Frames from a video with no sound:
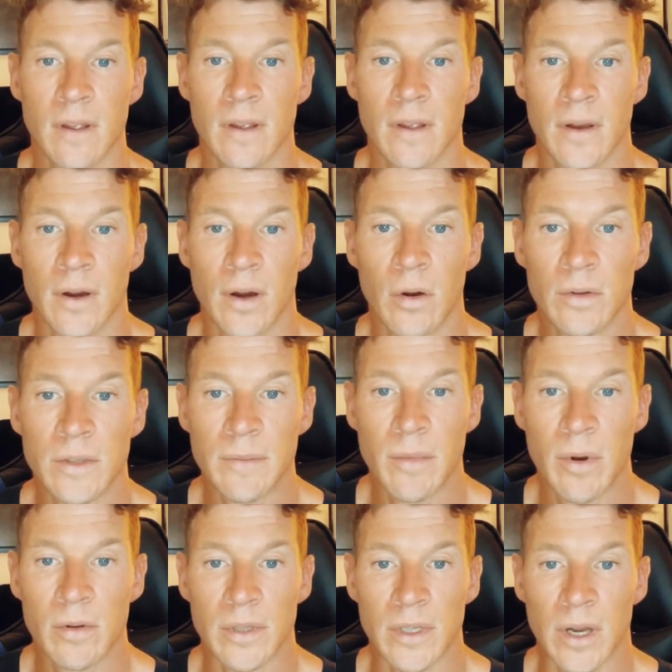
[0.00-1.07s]
holy
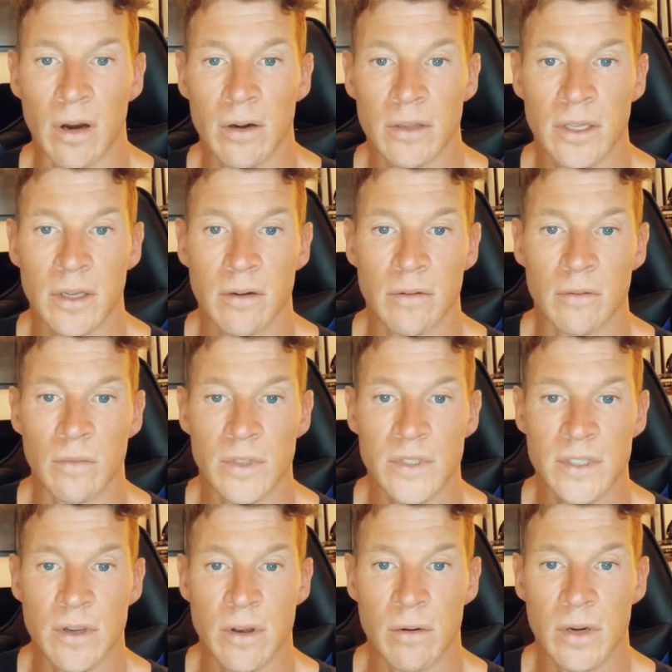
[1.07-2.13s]
moly, Arleon, what's
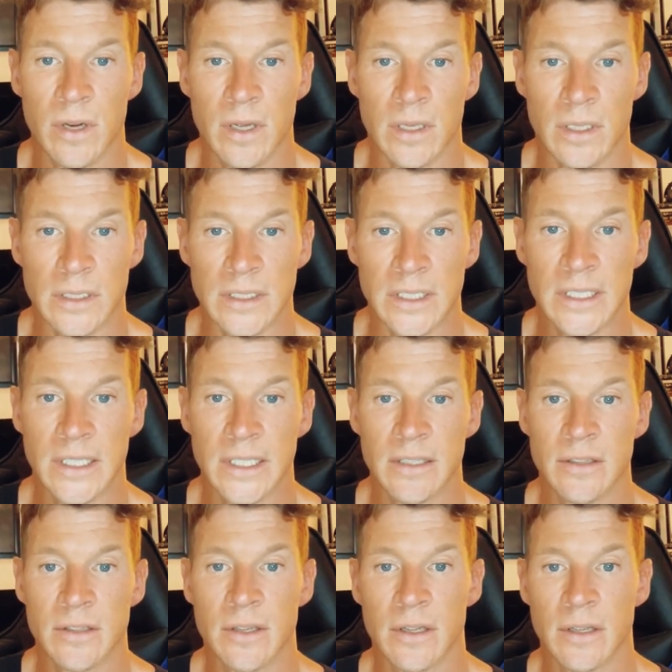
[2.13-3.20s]
going on? Le
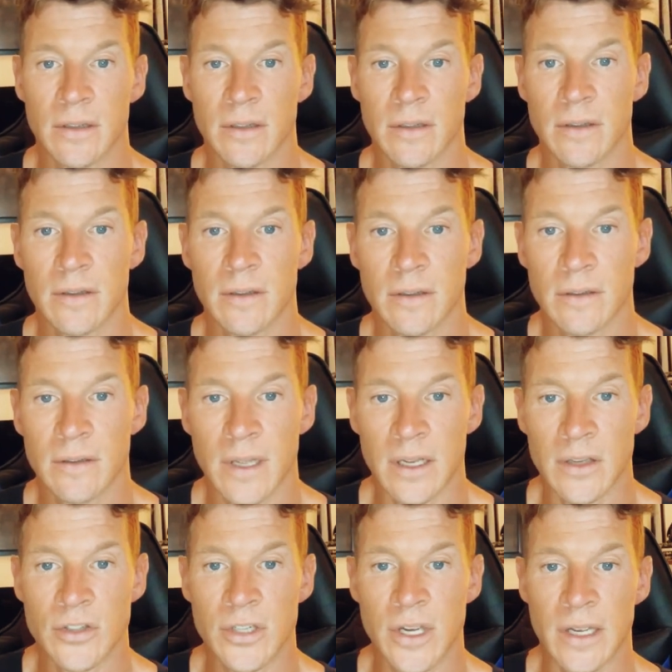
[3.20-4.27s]
King Doc
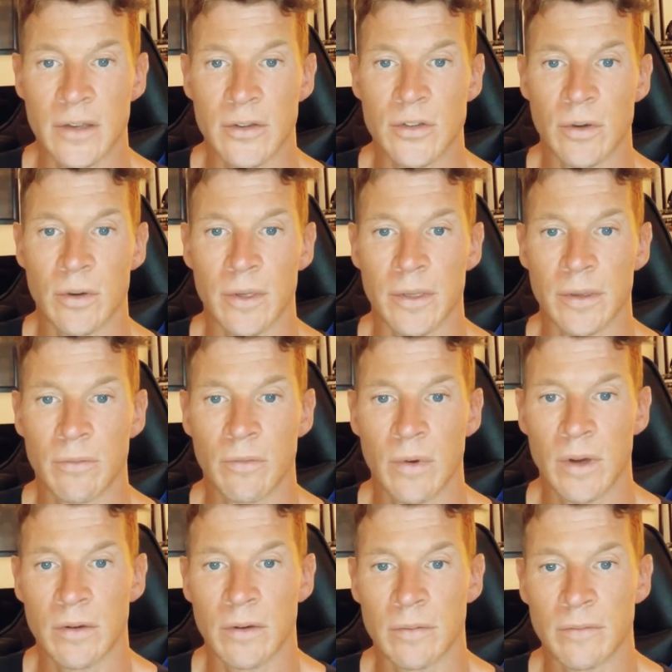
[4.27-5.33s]
Jake joined.
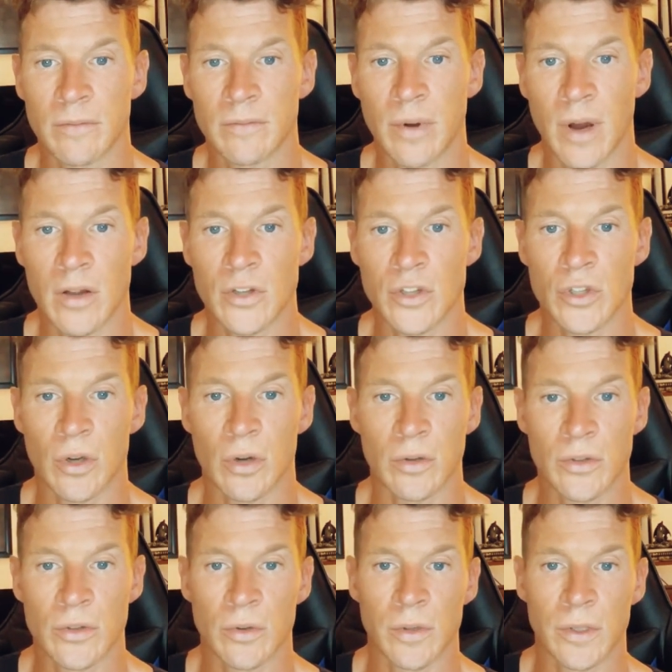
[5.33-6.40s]
Welcome. Ponchon
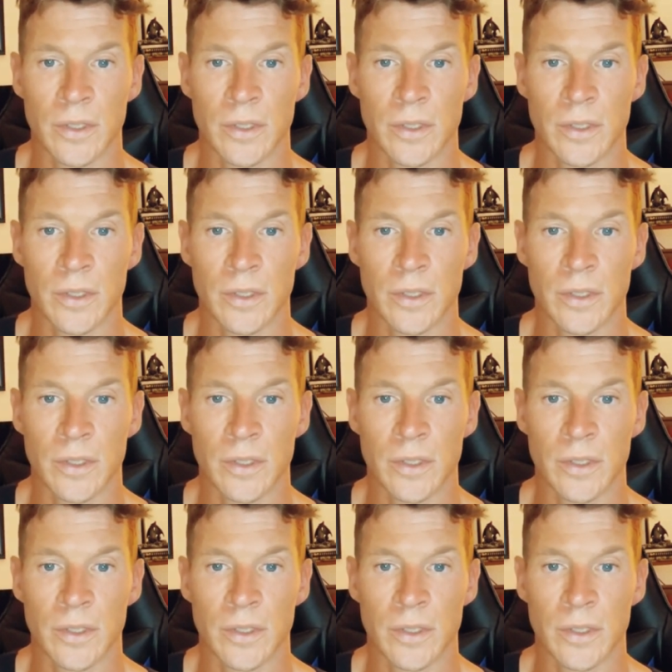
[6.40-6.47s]
joined.